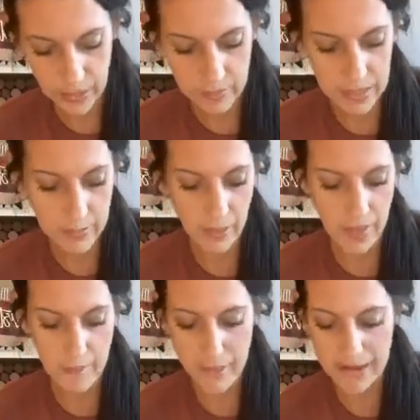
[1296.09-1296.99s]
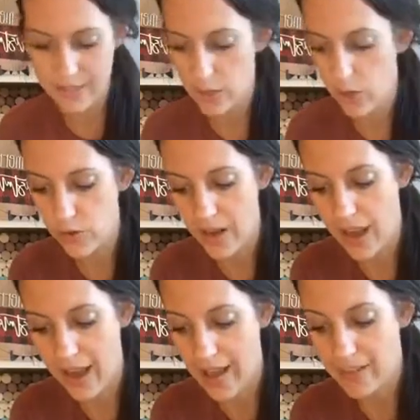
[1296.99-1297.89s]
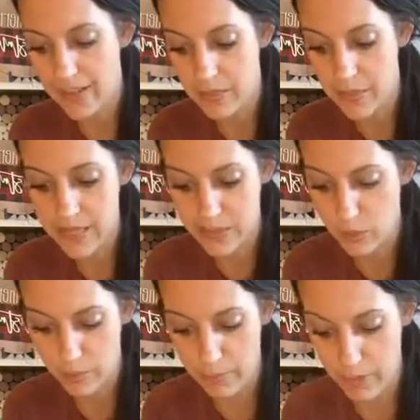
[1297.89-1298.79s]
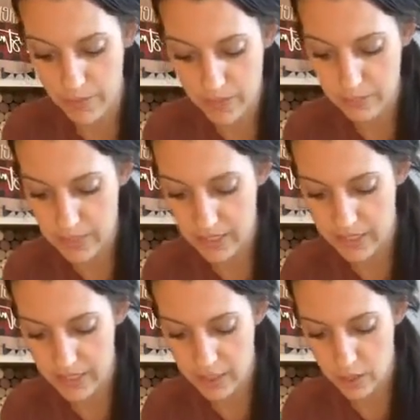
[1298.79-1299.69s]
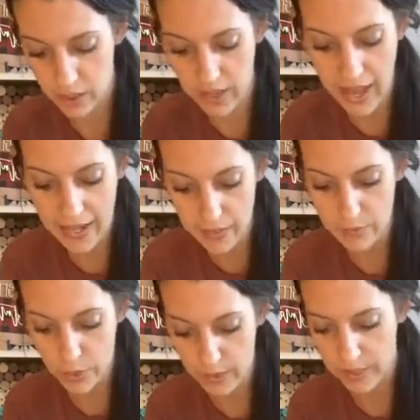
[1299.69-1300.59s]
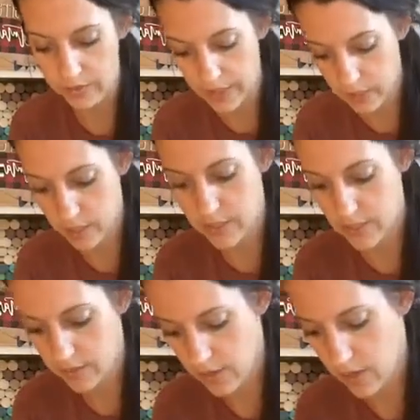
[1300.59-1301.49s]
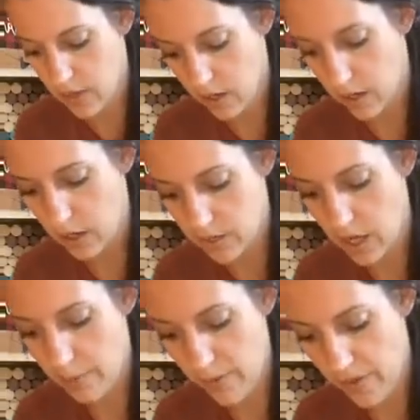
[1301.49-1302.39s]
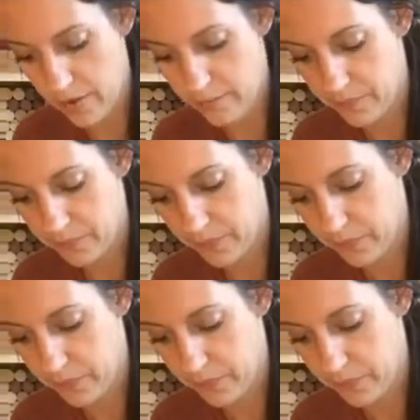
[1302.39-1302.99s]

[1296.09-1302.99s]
See what I mean about that base coat not having to be super perfect, because you're going to end up doing layers on top of it.